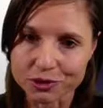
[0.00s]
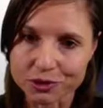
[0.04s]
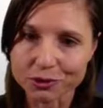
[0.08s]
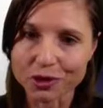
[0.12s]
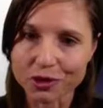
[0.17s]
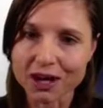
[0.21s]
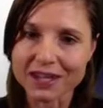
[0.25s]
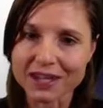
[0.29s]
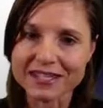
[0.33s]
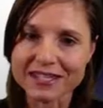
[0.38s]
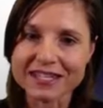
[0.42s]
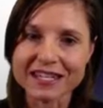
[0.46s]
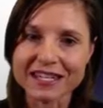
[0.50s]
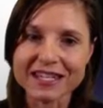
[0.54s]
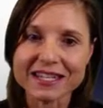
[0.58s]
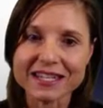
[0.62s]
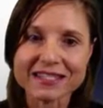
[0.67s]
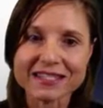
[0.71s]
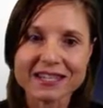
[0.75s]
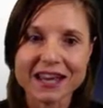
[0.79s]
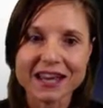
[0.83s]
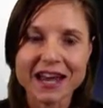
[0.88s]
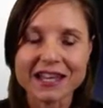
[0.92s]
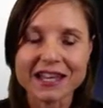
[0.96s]
new
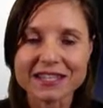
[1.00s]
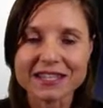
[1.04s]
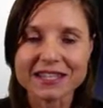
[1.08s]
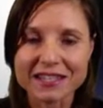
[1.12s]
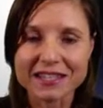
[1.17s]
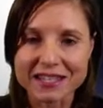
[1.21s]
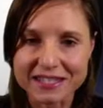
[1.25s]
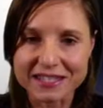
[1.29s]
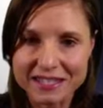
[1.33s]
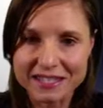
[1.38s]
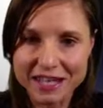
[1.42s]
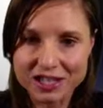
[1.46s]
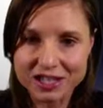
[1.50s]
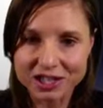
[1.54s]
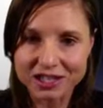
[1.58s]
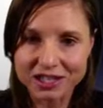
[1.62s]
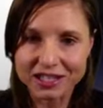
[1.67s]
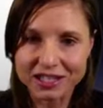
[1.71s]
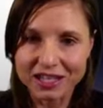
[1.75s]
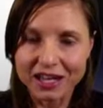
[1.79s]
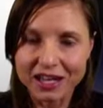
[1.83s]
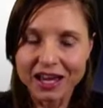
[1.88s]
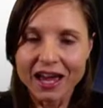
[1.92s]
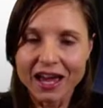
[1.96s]
ideas into this
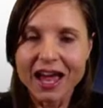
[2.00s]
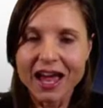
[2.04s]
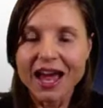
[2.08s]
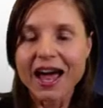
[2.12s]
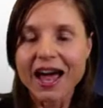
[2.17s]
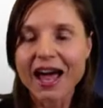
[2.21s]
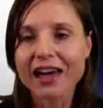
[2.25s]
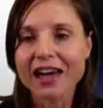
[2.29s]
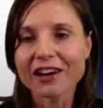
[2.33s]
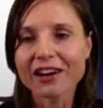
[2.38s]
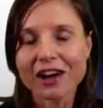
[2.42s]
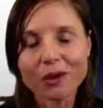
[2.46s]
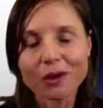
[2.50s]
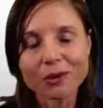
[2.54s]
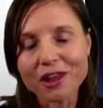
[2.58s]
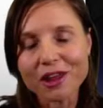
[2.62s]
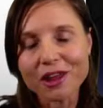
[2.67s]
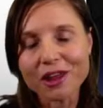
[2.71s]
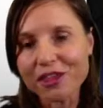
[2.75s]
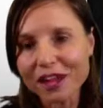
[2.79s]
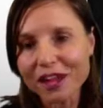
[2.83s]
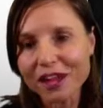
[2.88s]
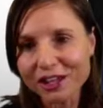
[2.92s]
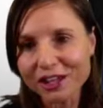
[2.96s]
session. And I want
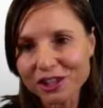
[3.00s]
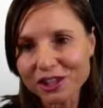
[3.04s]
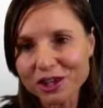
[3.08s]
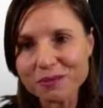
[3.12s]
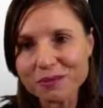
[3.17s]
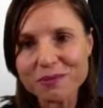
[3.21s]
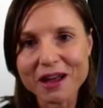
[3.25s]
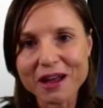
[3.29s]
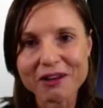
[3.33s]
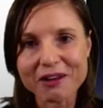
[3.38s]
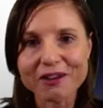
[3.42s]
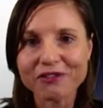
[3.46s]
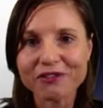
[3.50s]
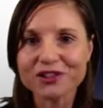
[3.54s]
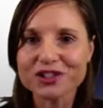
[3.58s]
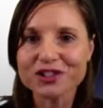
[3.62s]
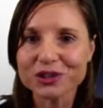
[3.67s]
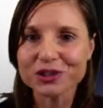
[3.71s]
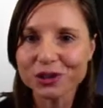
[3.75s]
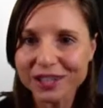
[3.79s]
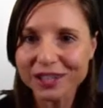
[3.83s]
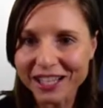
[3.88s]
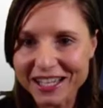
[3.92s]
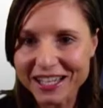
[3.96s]
to thank you, Mary, for
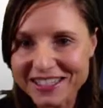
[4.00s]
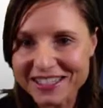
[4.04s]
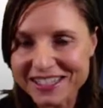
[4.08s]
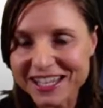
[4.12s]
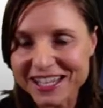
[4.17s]
joining us